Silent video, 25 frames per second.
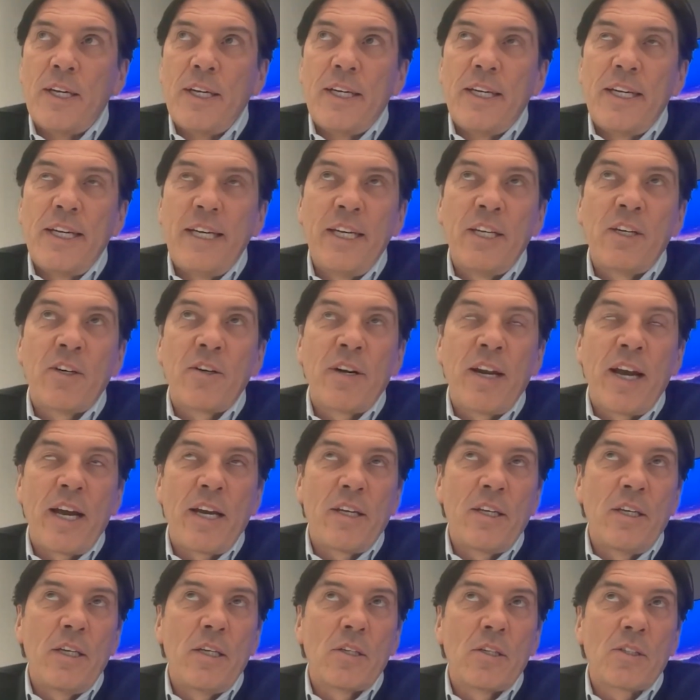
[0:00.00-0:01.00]
internet
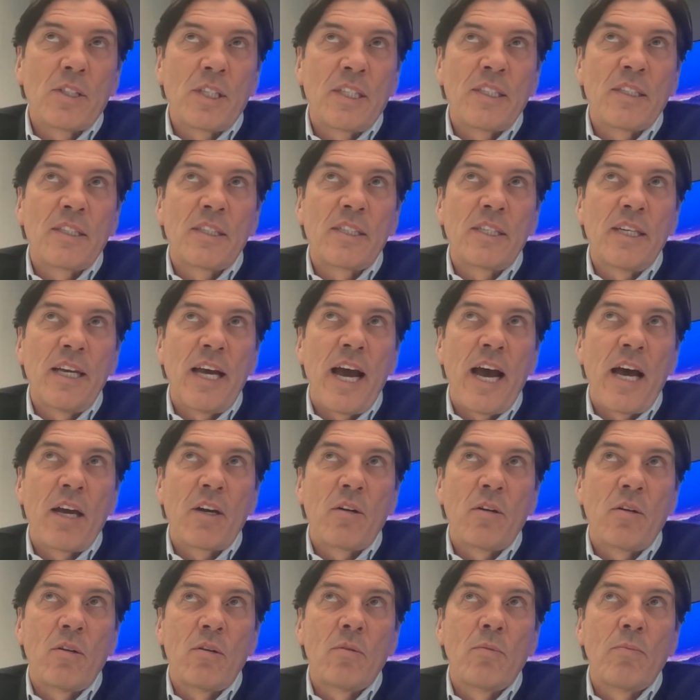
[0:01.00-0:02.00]
years in
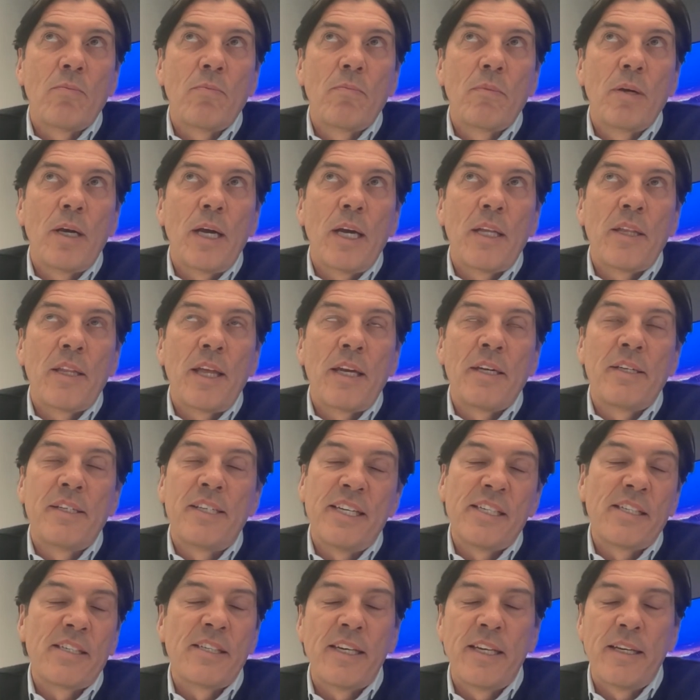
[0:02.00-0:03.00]
Seattle, and then
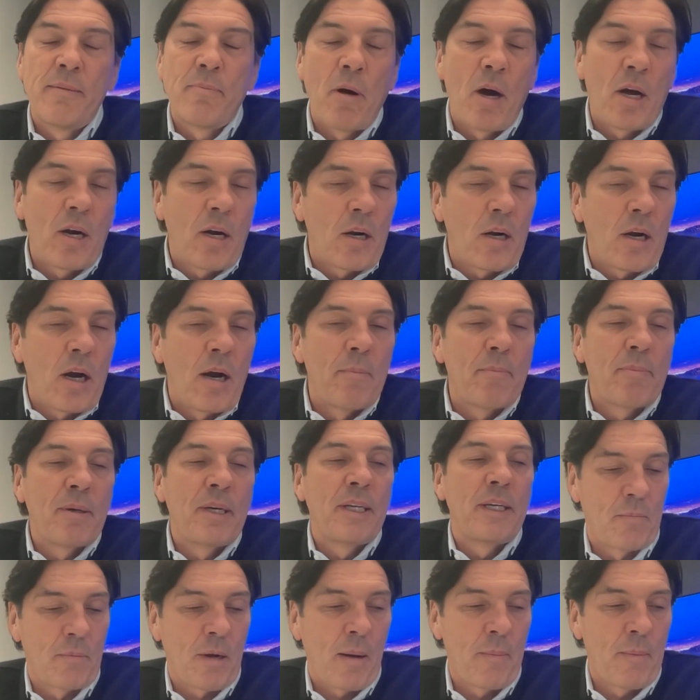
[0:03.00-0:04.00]
Disney bought our
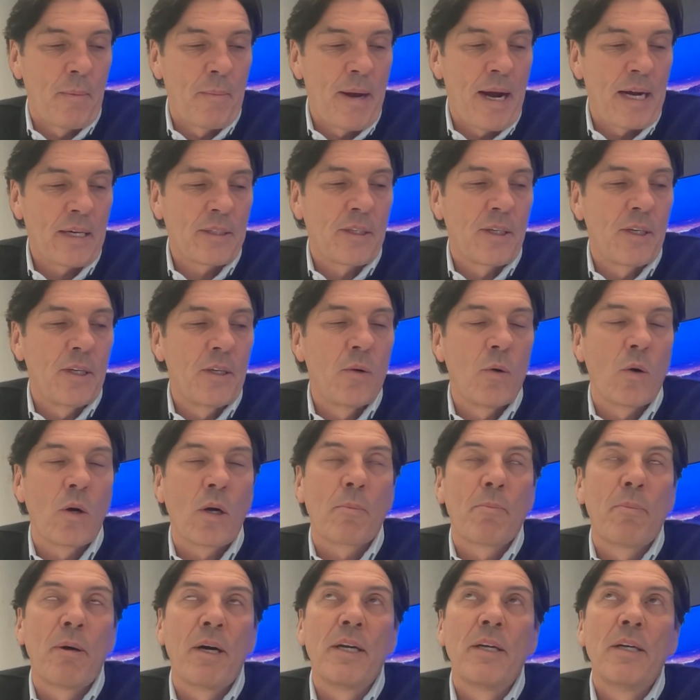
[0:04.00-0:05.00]
company coming back to New York.
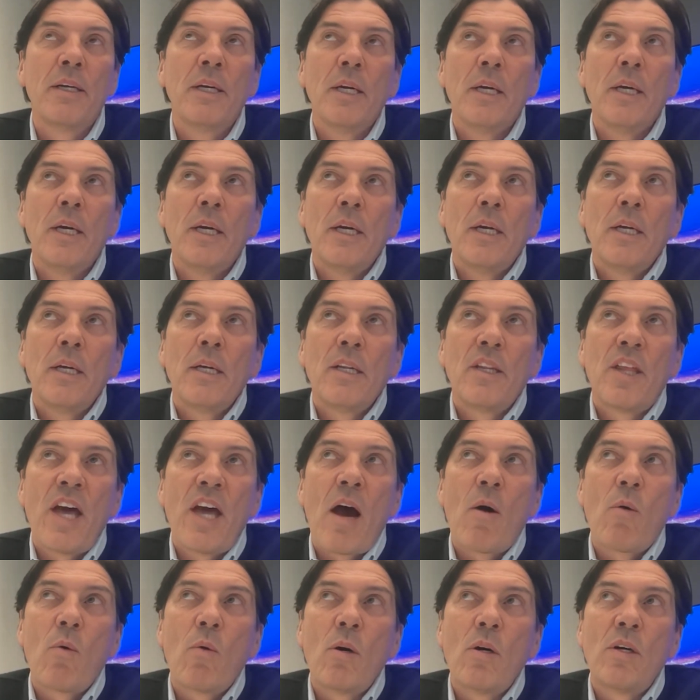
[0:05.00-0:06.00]
But
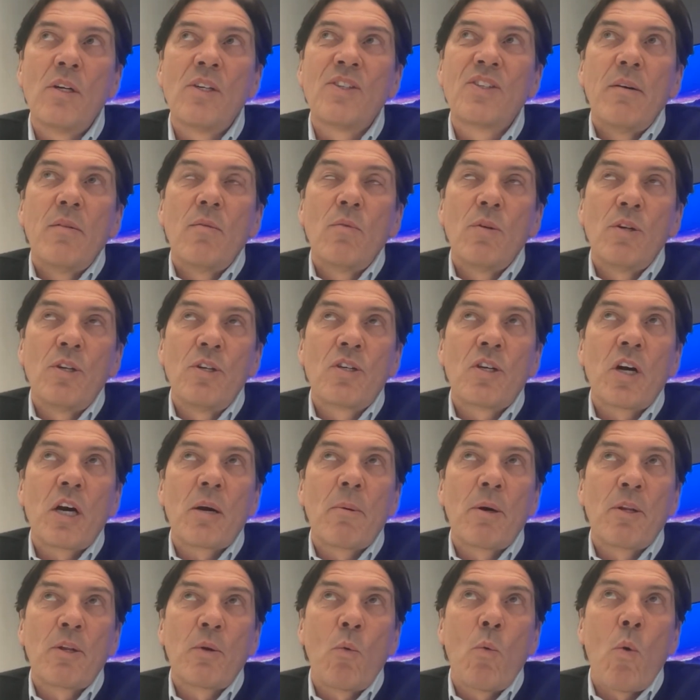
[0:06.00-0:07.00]
that was, when you talk
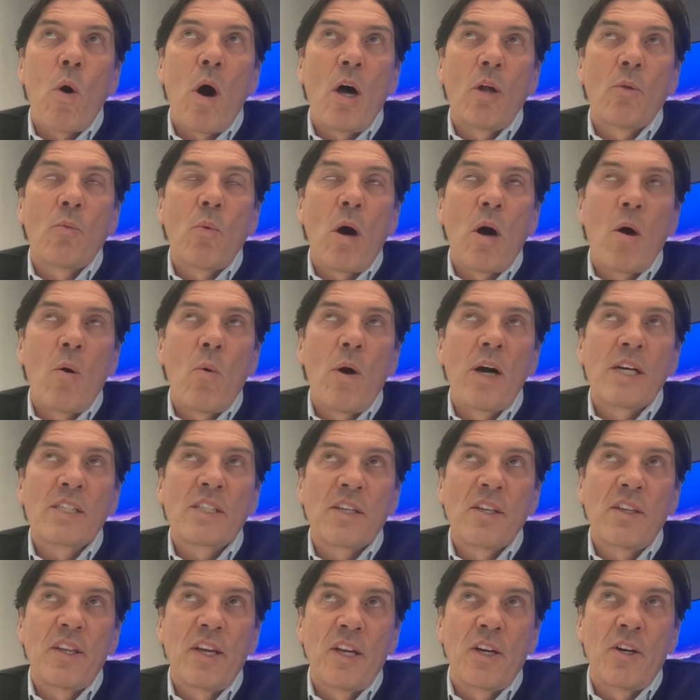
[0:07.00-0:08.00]
about the wild, wild west
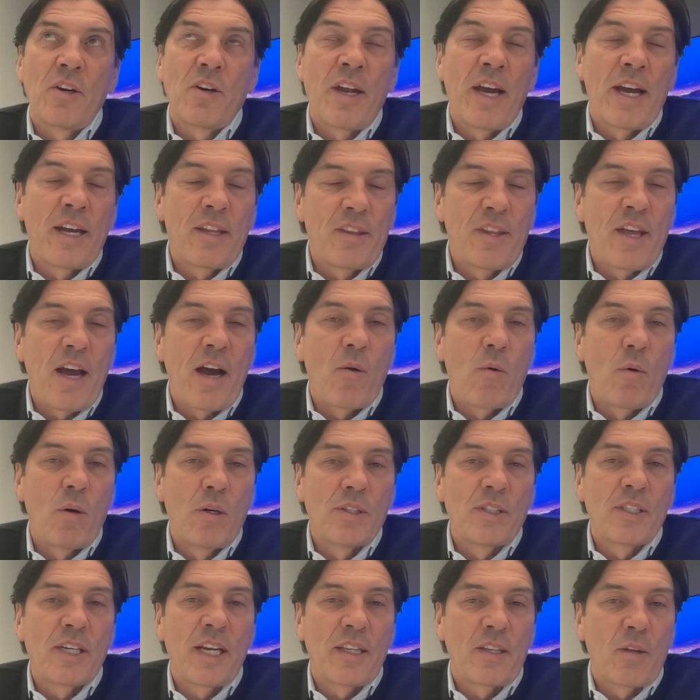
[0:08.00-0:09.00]
of the internet, that
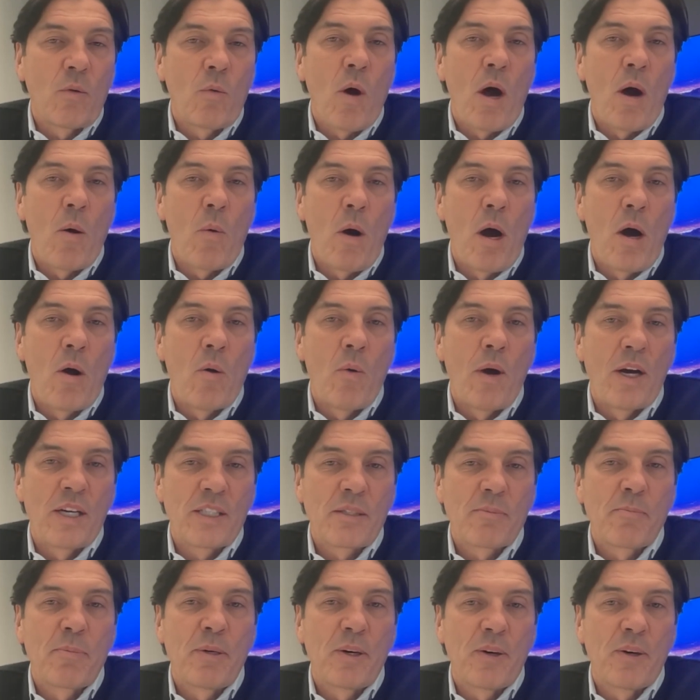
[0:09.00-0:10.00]
was at the wild, wild
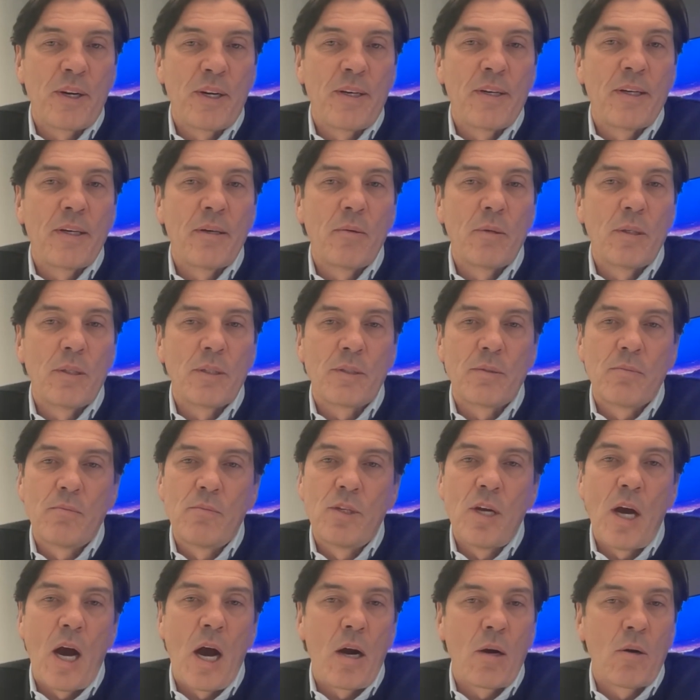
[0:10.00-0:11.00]
west period. It was
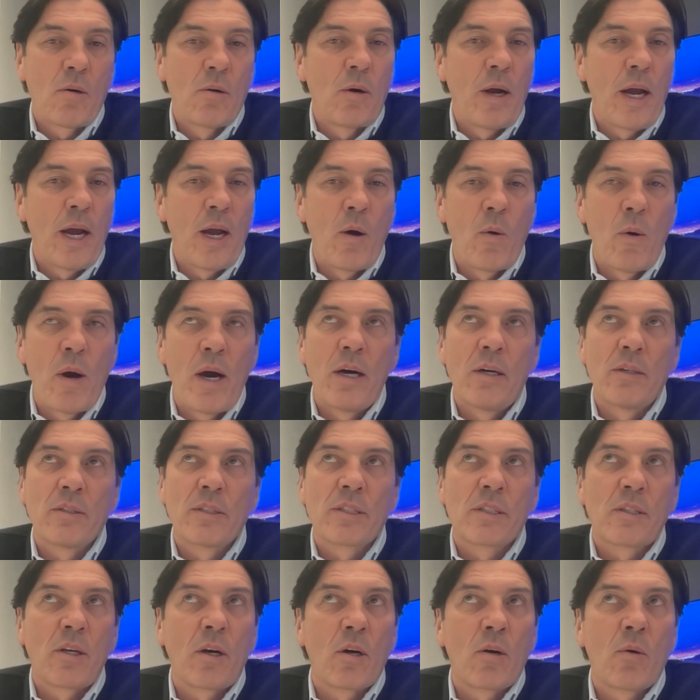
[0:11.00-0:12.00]
Yahoo, AOL,
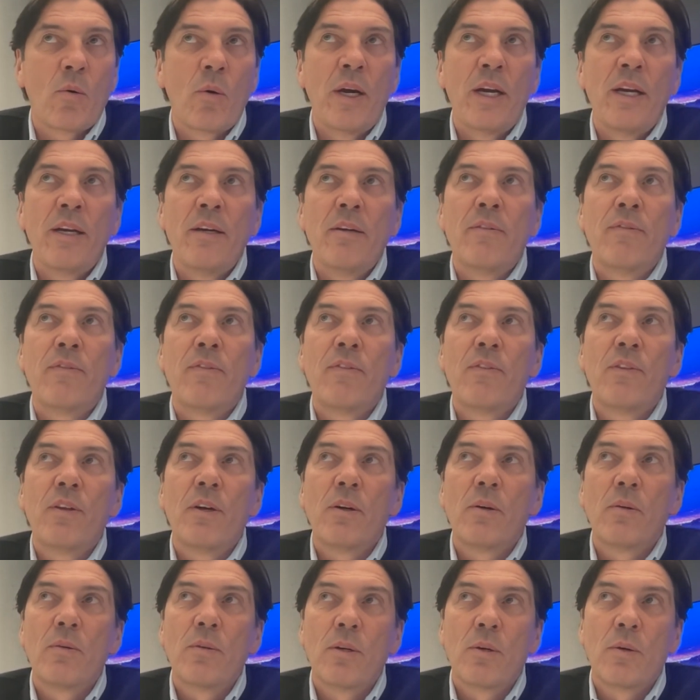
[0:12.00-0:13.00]
Starwave.
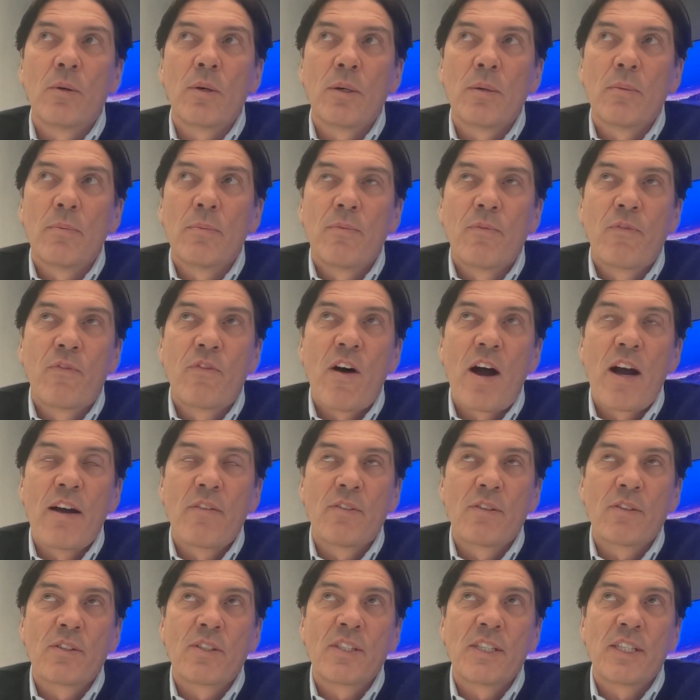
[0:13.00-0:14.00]
There were 5
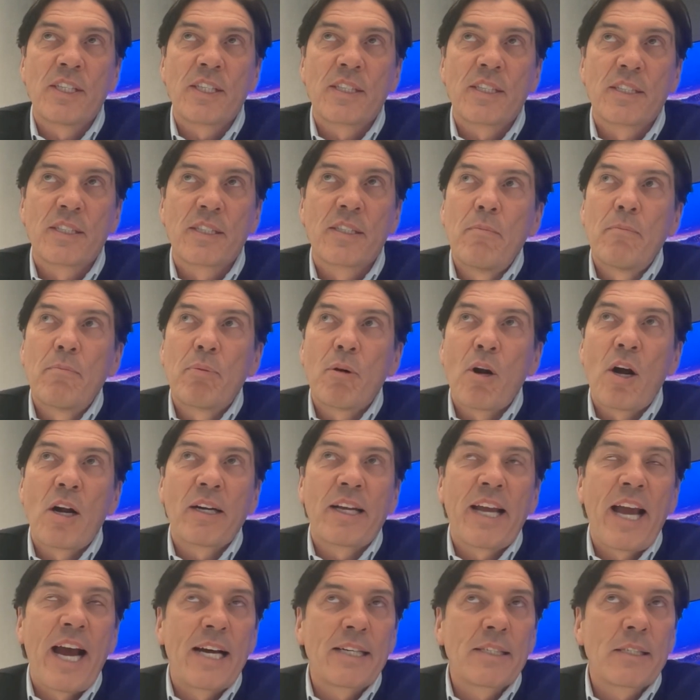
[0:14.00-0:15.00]
or 6,
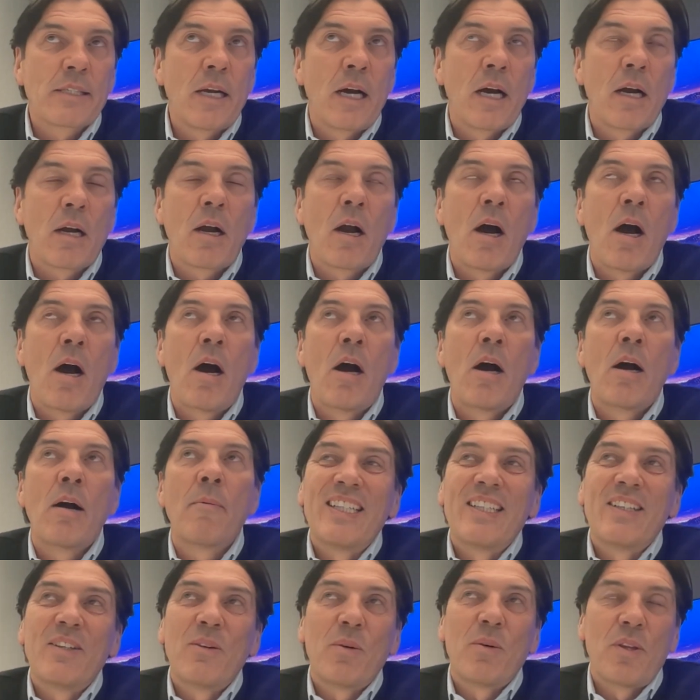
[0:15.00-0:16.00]

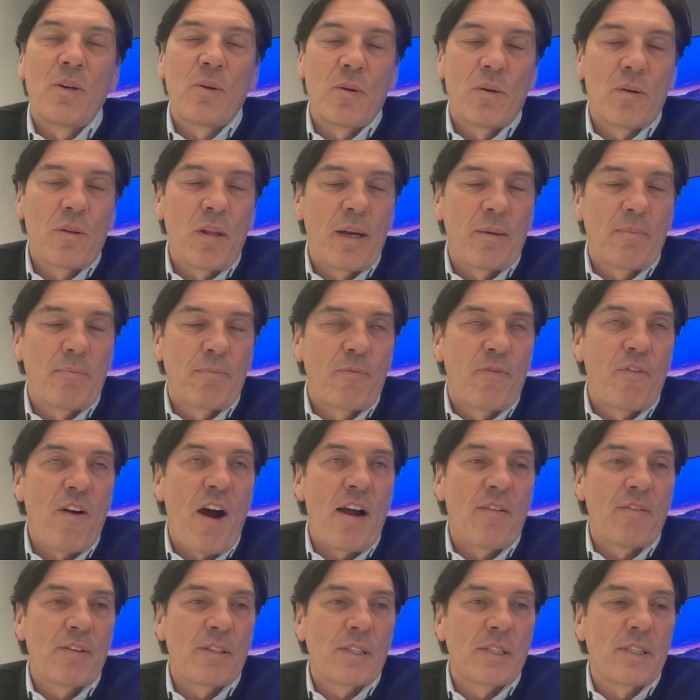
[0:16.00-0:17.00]
broadcast.com. There were like
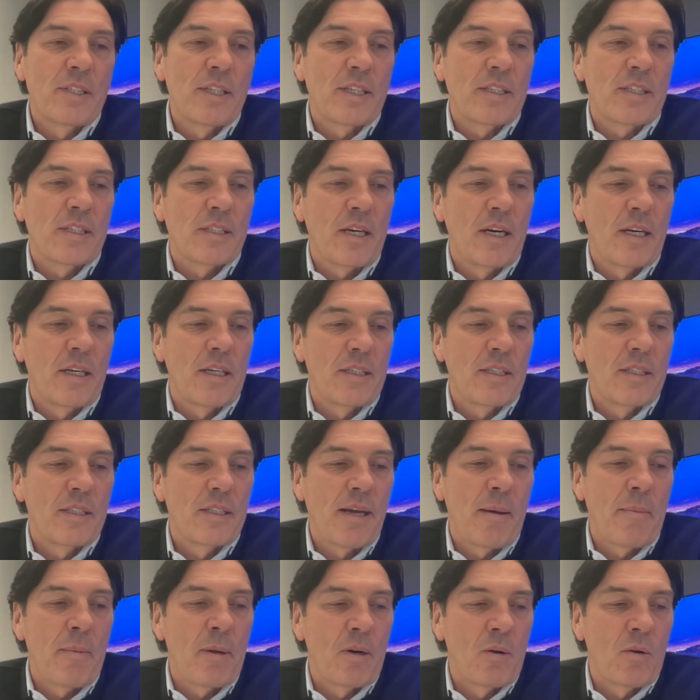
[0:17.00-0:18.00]
5 or 6 kind of
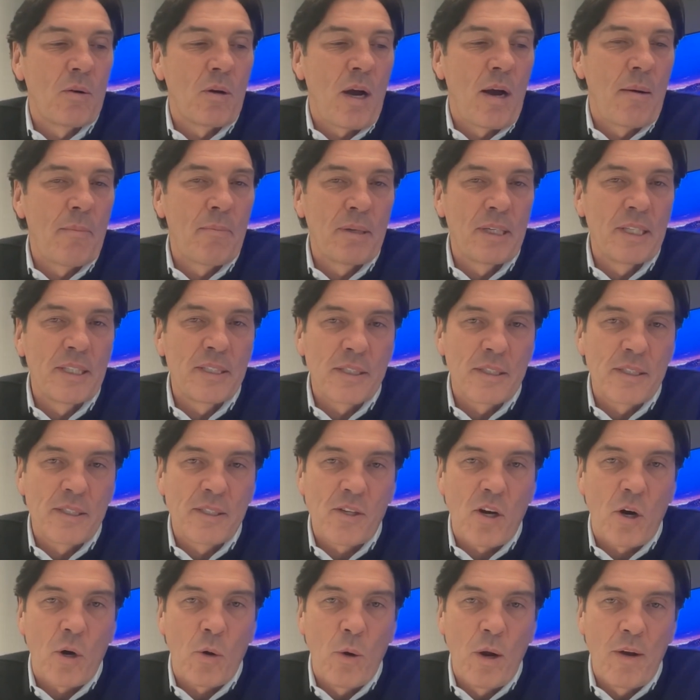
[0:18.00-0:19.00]
seminal companies, and
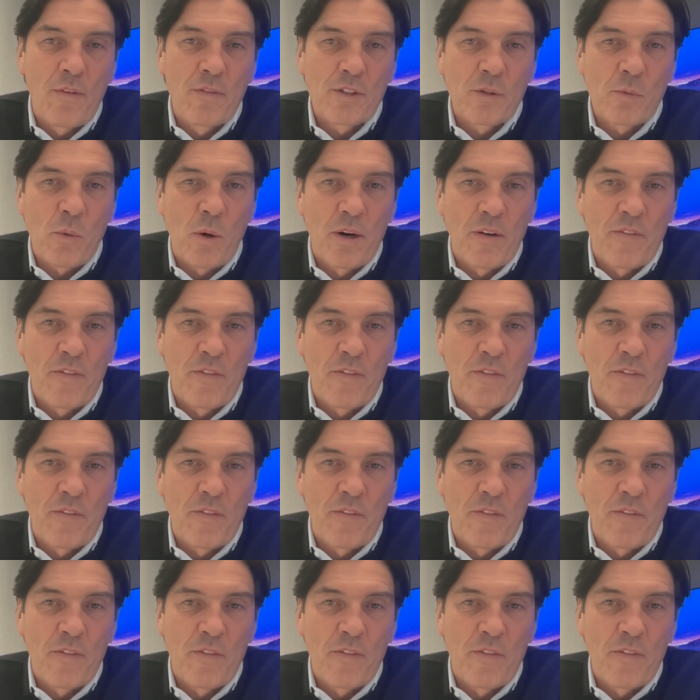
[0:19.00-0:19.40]
Starwave was one of